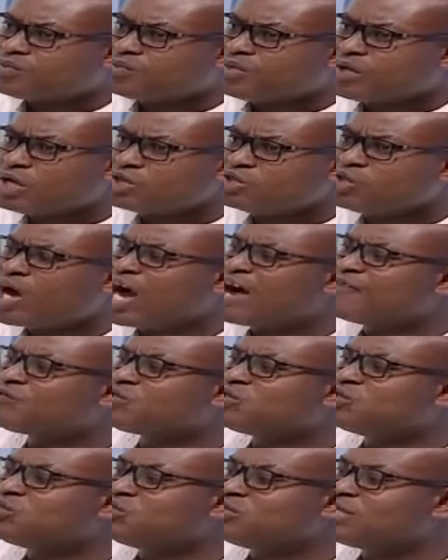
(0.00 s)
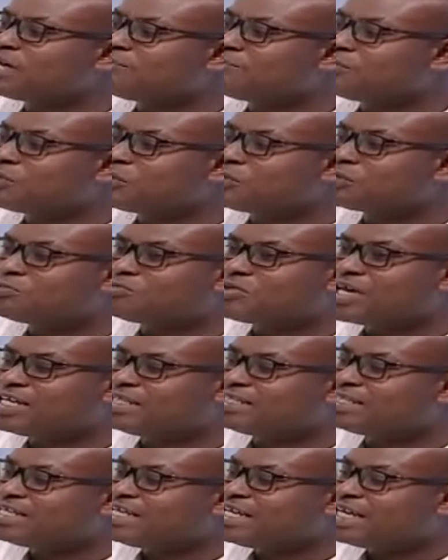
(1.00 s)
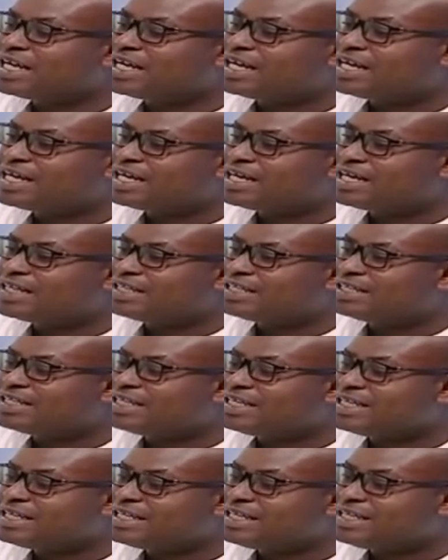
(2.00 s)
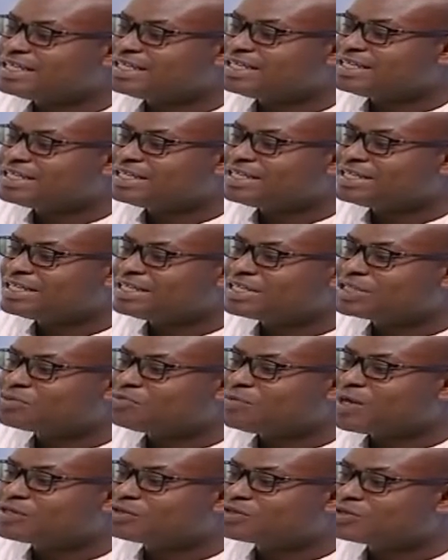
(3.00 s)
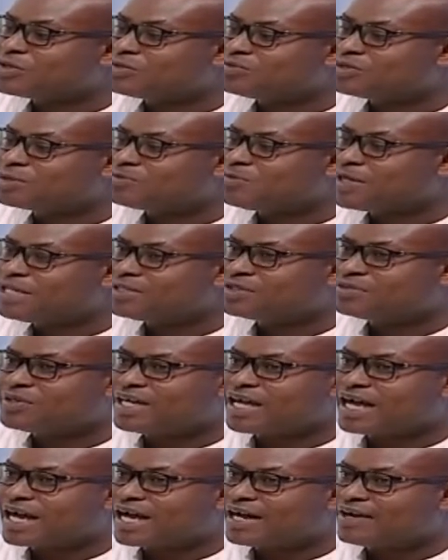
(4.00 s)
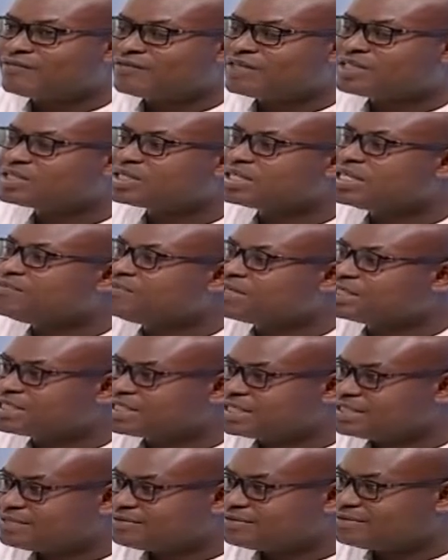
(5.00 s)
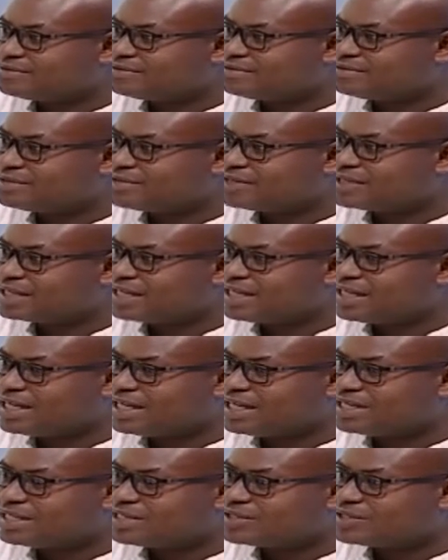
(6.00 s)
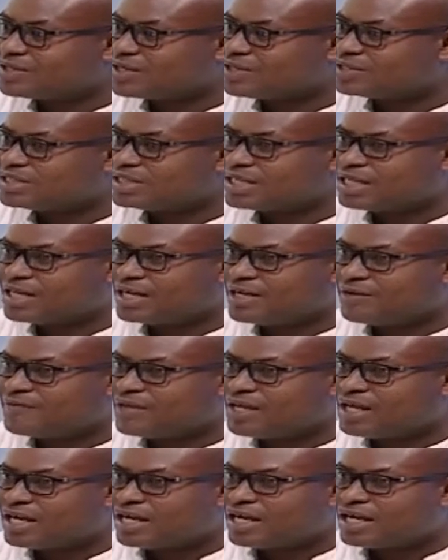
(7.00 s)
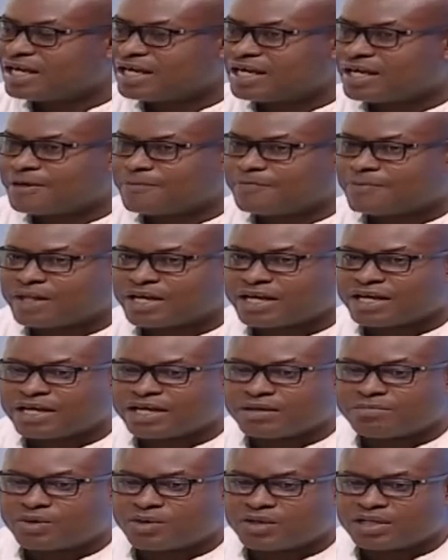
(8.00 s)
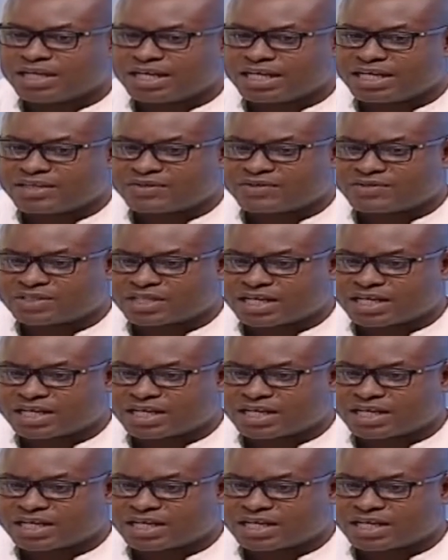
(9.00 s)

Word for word: you have to do that because, bright, uh, the, the, the spectrum space we have is limited, okay? It is not uh, um, more or less,